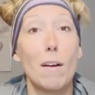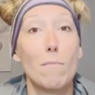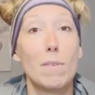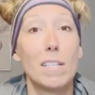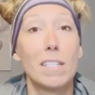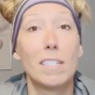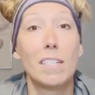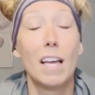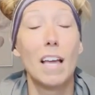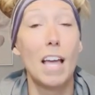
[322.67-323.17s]

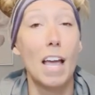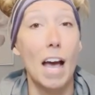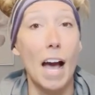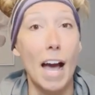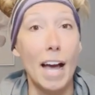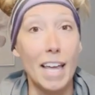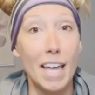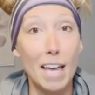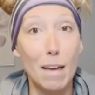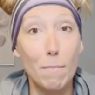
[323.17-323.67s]
is
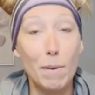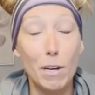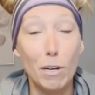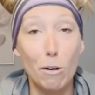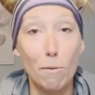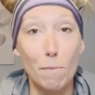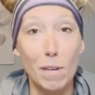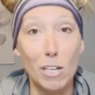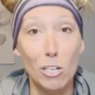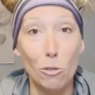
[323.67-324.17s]
I am here to
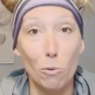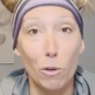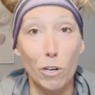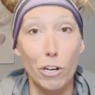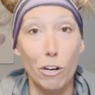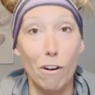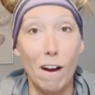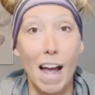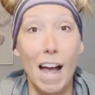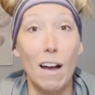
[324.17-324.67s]
meet you where
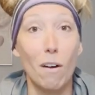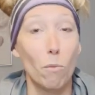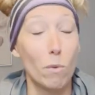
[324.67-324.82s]
you're at.